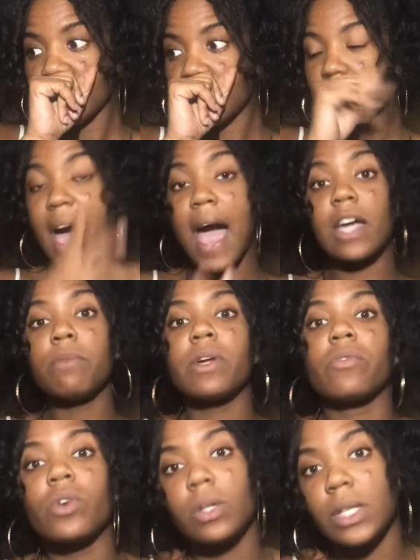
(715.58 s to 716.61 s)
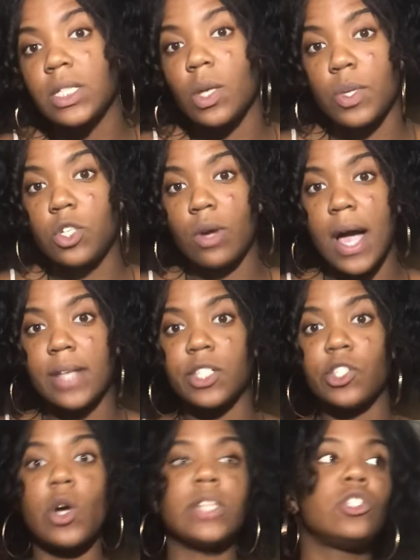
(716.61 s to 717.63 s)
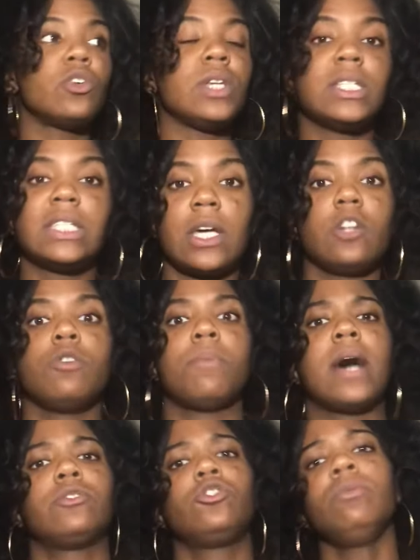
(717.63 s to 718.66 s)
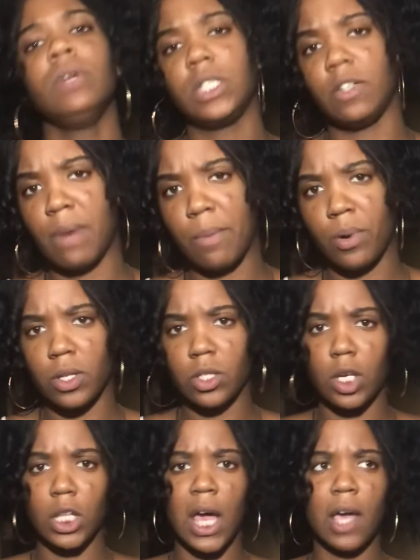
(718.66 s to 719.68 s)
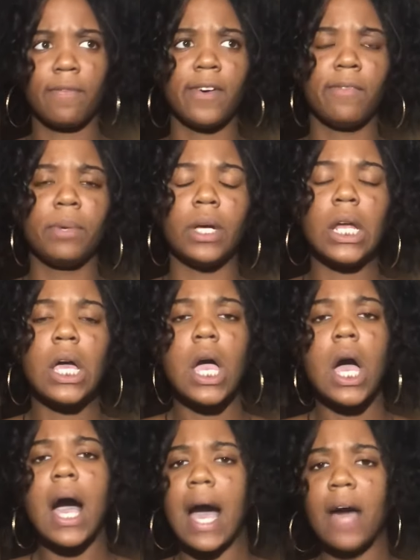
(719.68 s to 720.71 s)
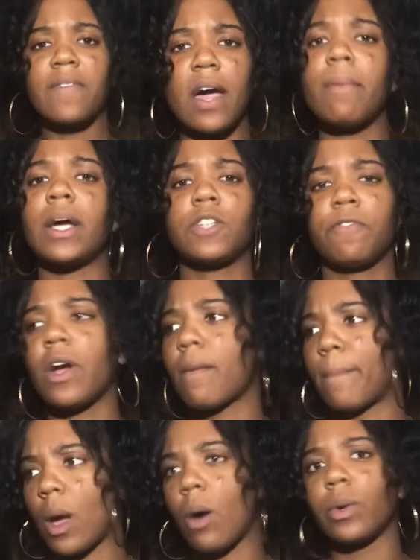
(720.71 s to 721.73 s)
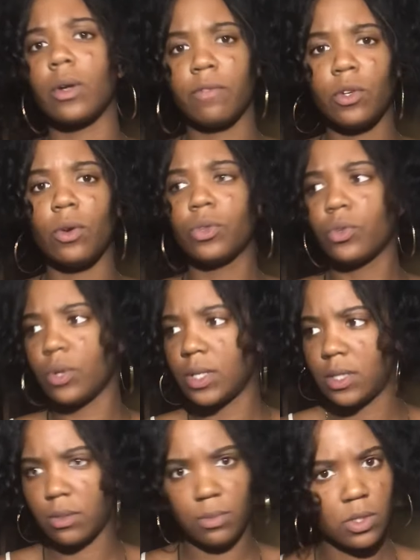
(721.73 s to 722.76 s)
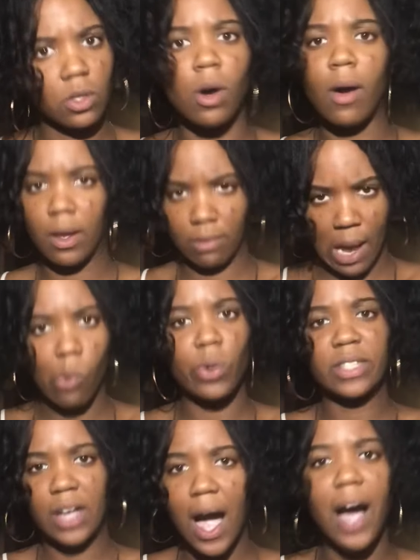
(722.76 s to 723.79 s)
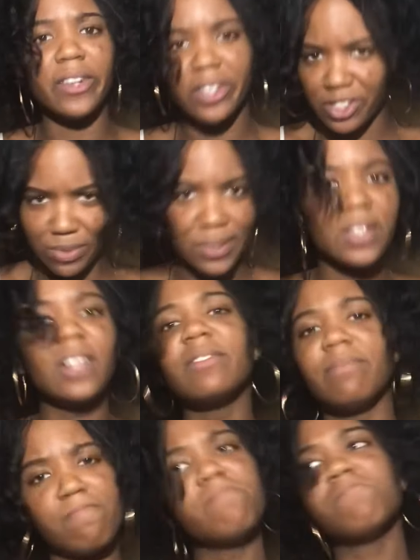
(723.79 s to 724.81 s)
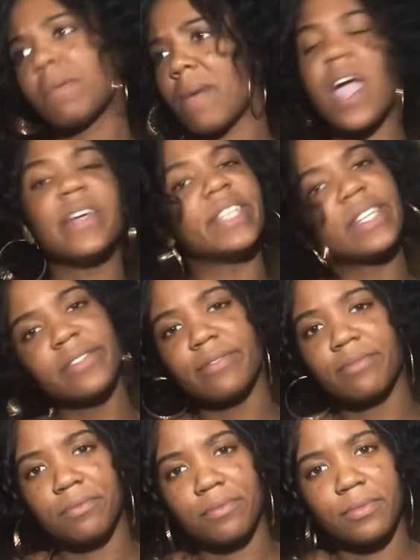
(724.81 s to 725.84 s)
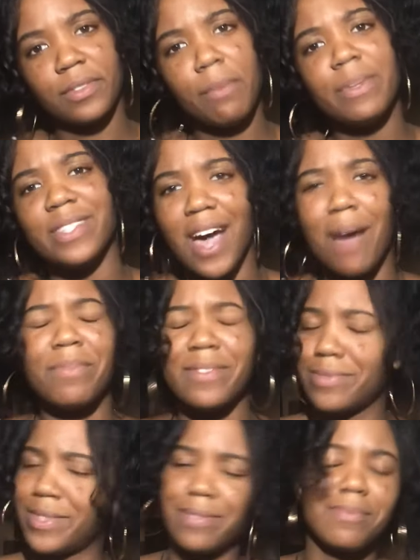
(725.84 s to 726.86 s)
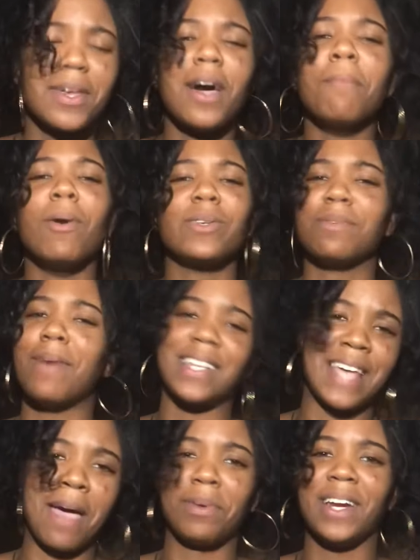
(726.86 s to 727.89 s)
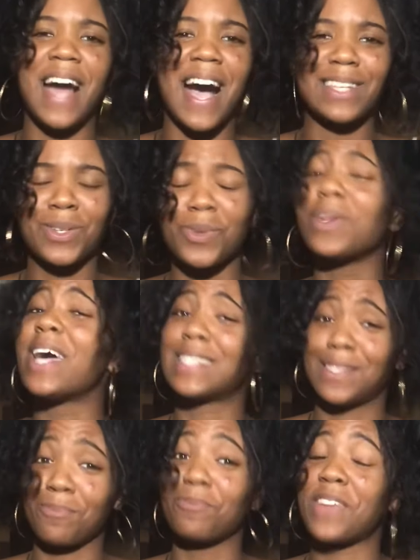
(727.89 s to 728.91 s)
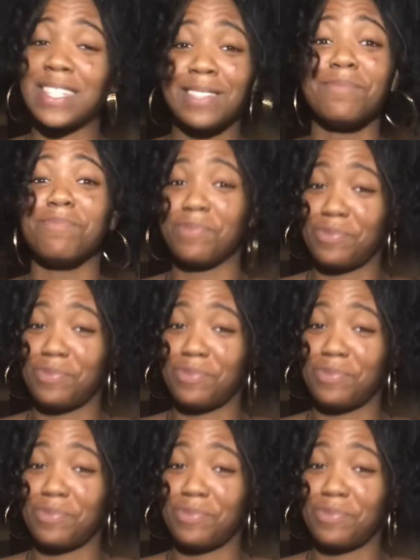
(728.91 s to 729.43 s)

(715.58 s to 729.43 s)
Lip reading: I can be realistic with you guys. It's no need to tell you about too much of my personal life, but I've my fair amount of, you know, threesomes. You know, I went to college. It was amazing. Let me stop. Most of mine's happened in high school. That's some